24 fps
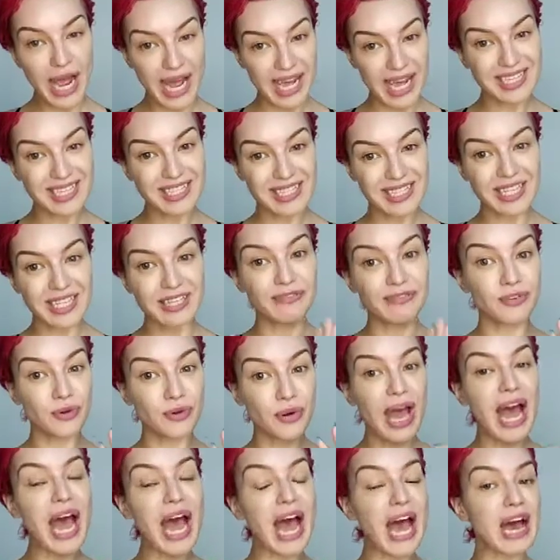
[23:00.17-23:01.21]
ask if you
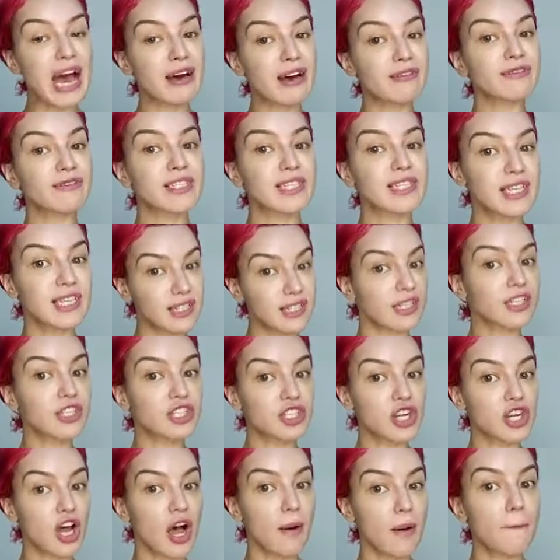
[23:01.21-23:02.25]
have sitting
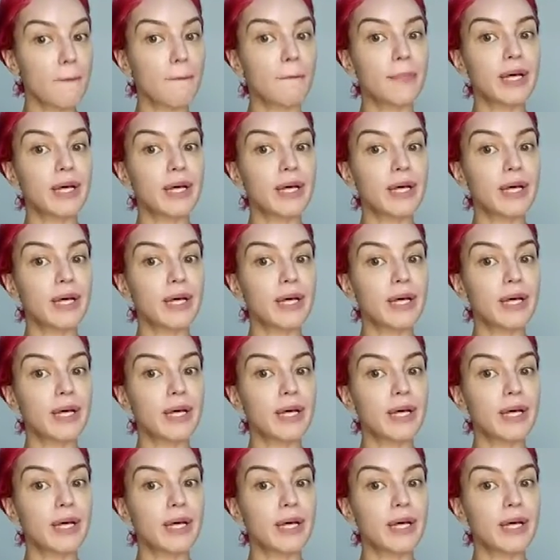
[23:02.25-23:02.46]
job,